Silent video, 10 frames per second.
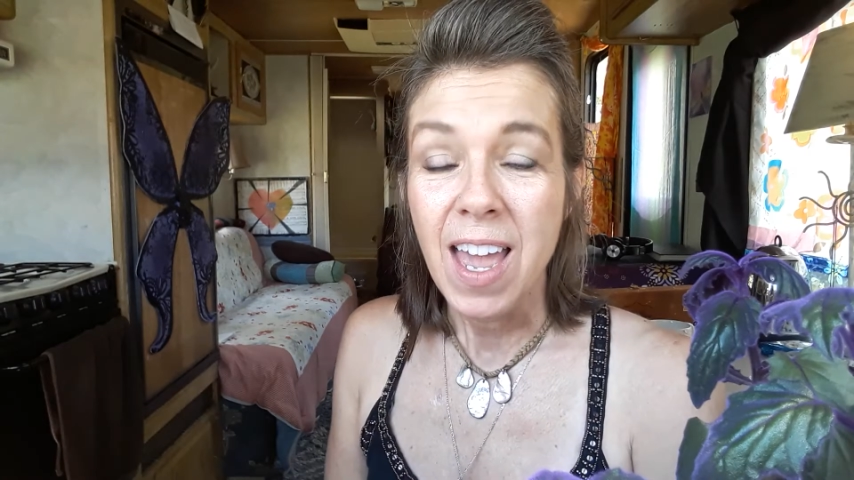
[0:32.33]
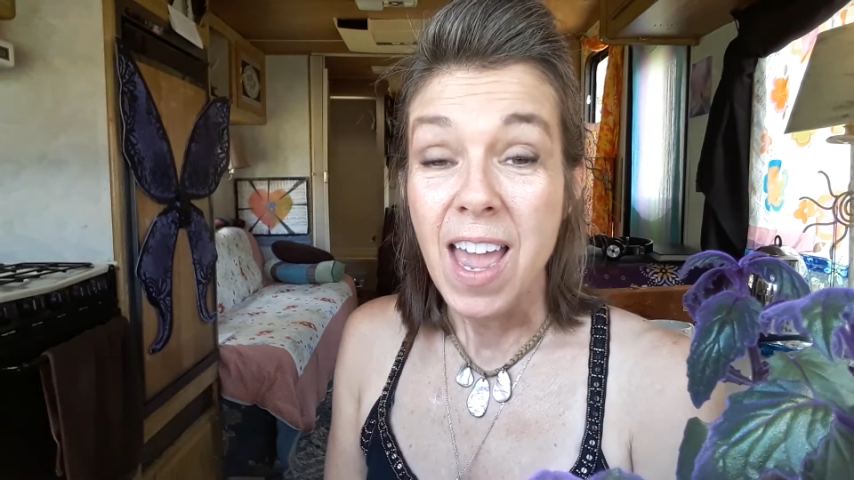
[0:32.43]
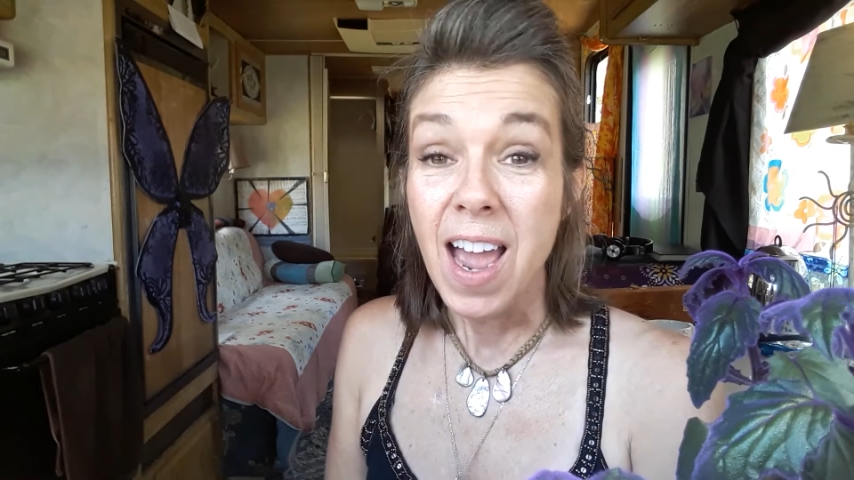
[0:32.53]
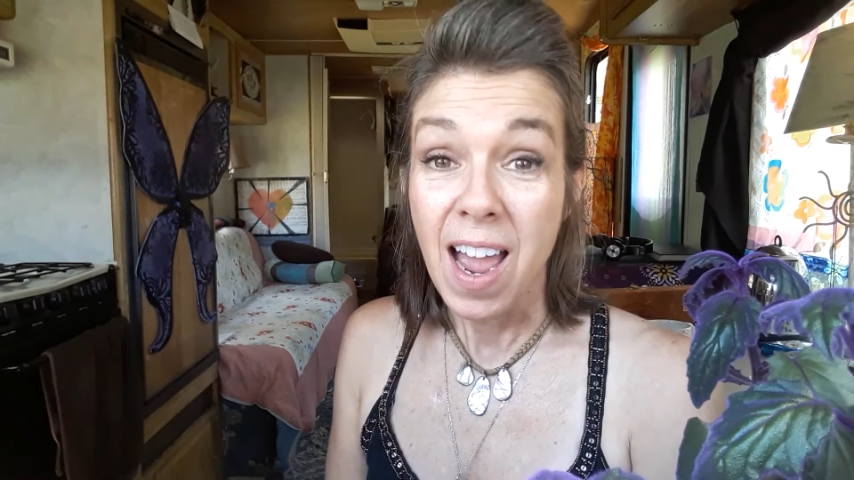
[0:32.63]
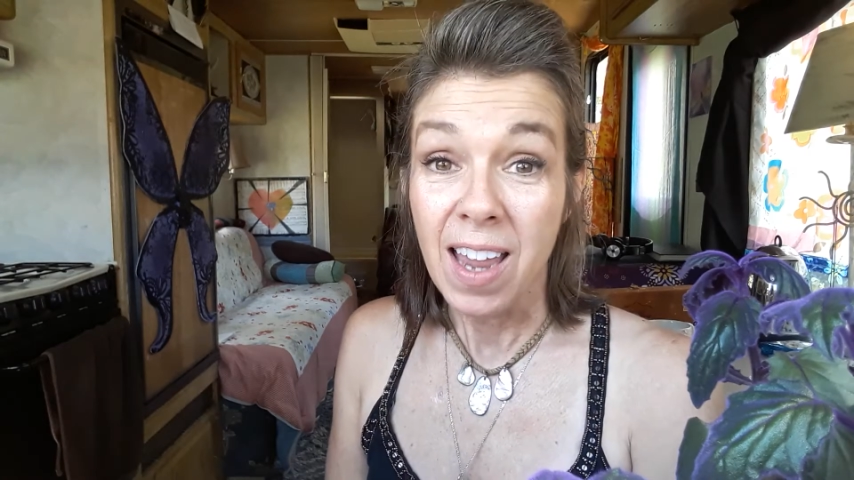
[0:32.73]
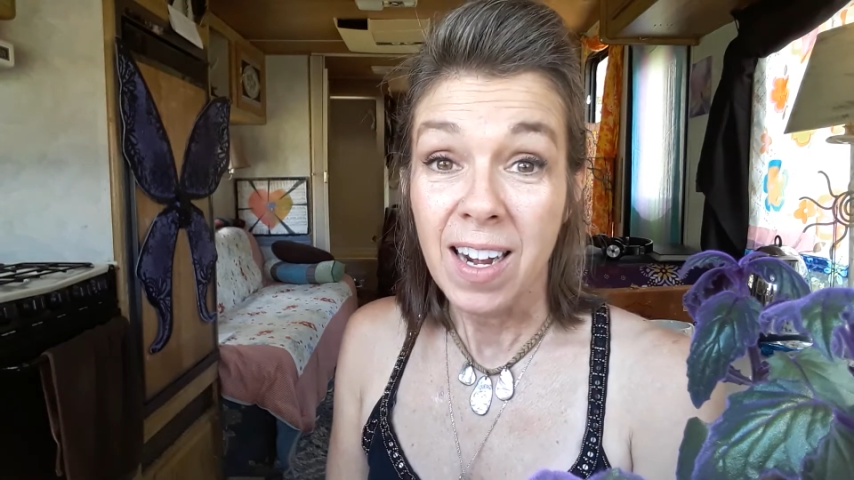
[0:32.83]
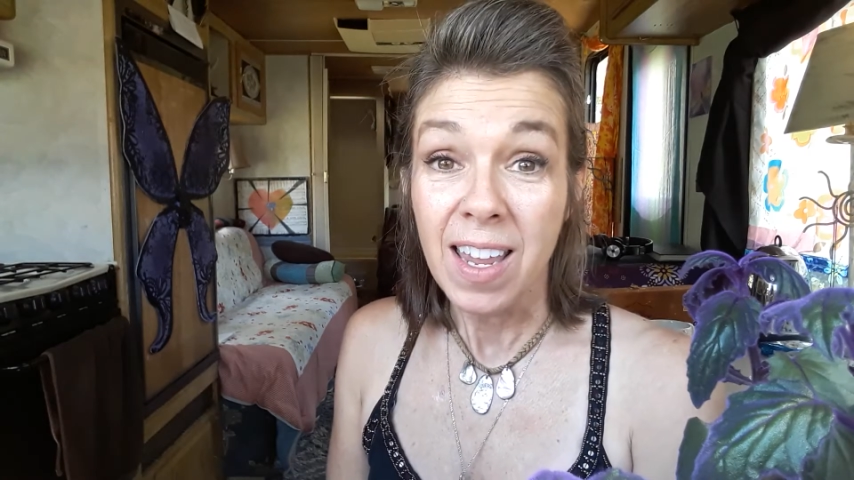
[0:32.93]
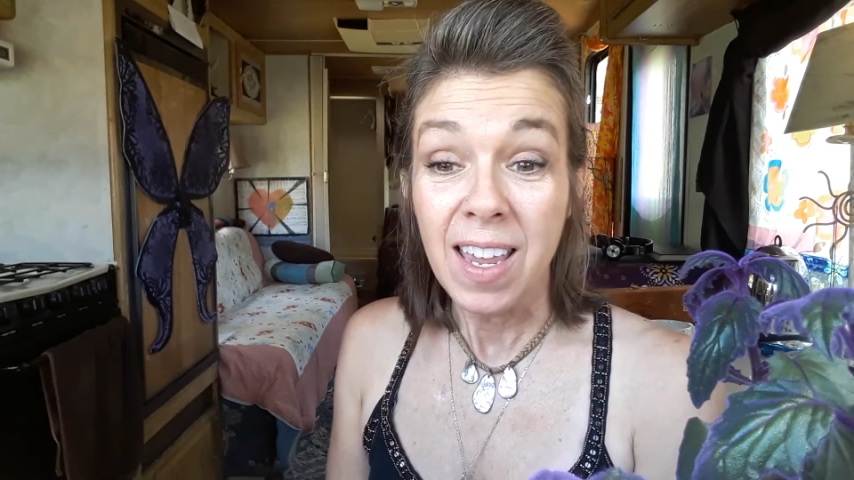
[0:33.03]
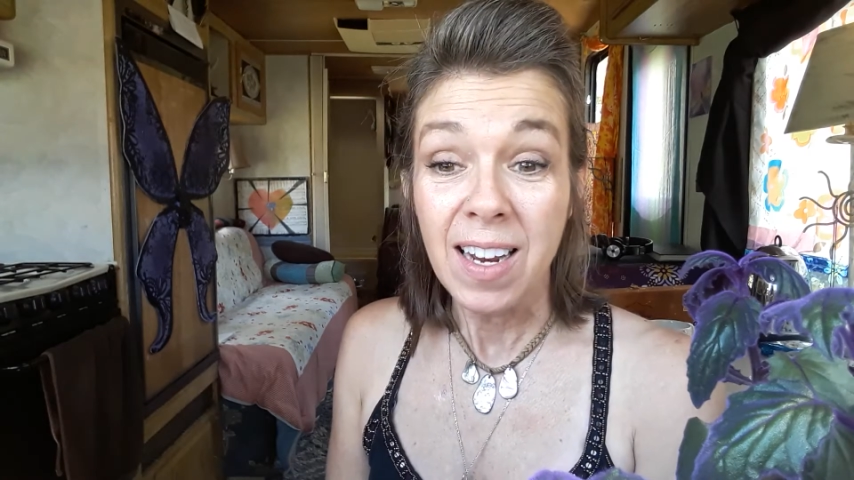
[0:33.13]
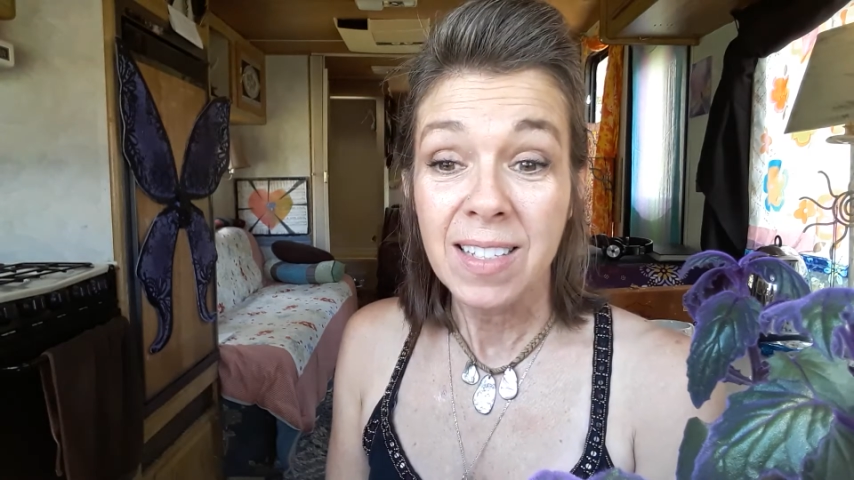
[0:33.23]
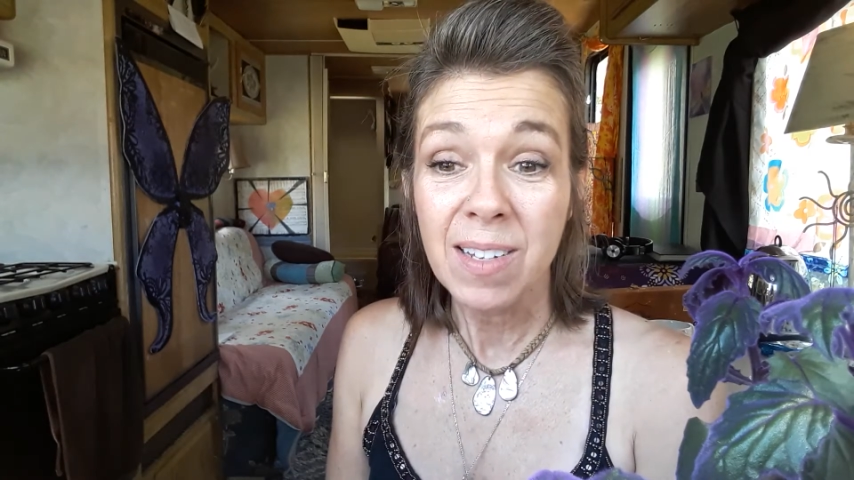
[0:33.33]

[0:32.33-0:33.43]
and it is